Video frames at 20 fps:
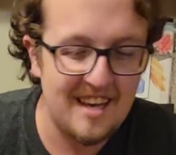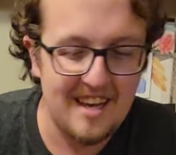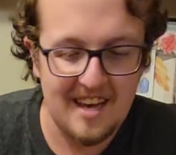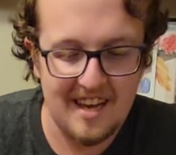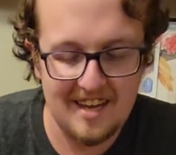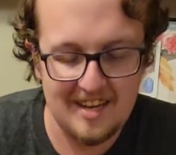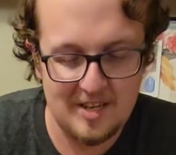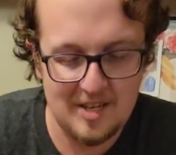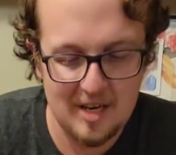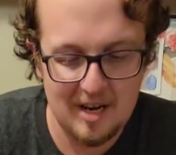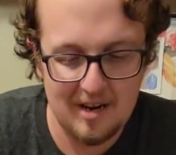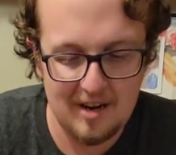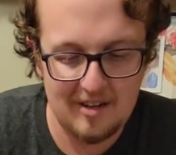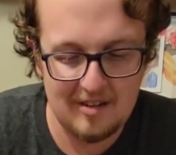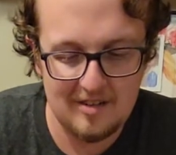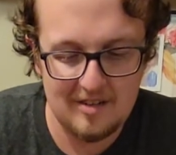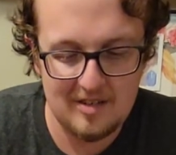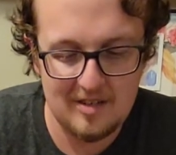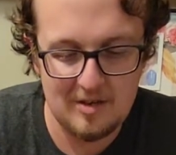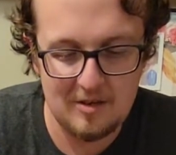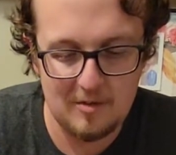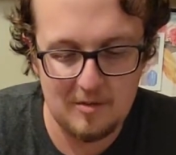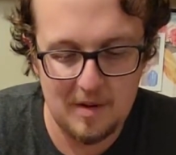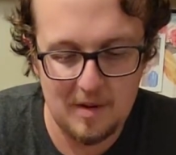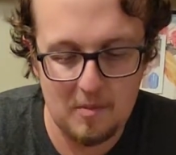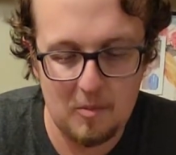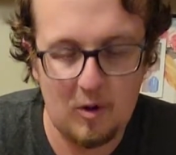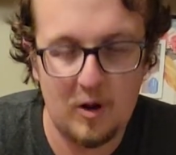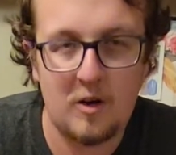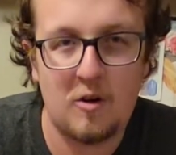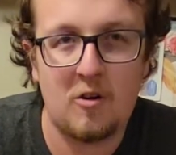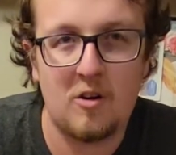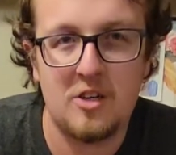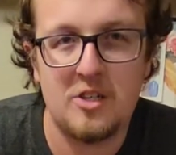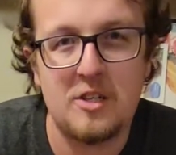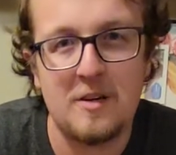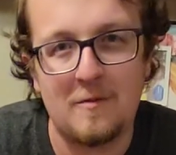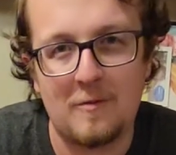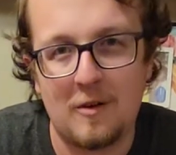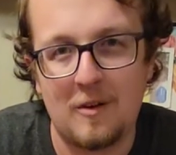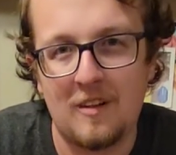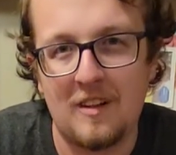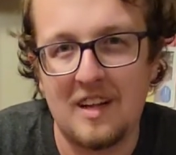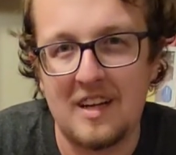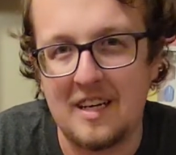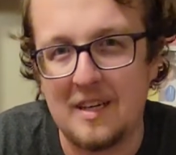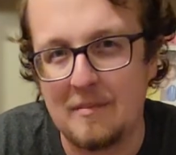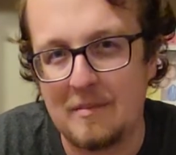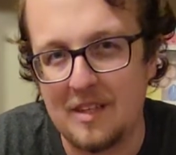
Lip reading: and shoutouts to my boy Christian for lending